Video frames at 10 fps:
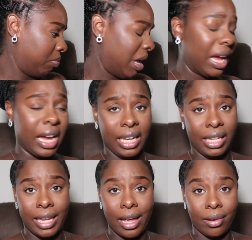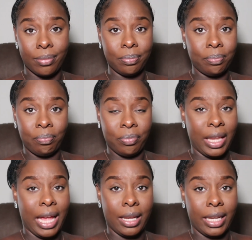I highly doubt
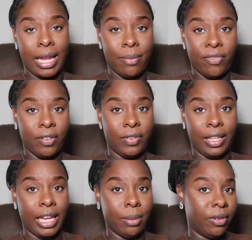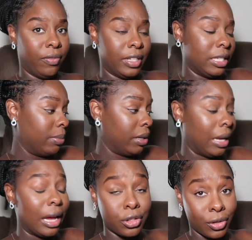that the M50 camera fits, but
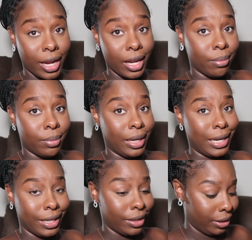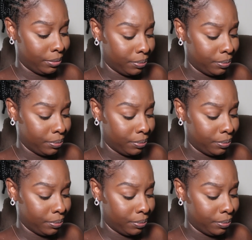I'll try it, but I doubt it.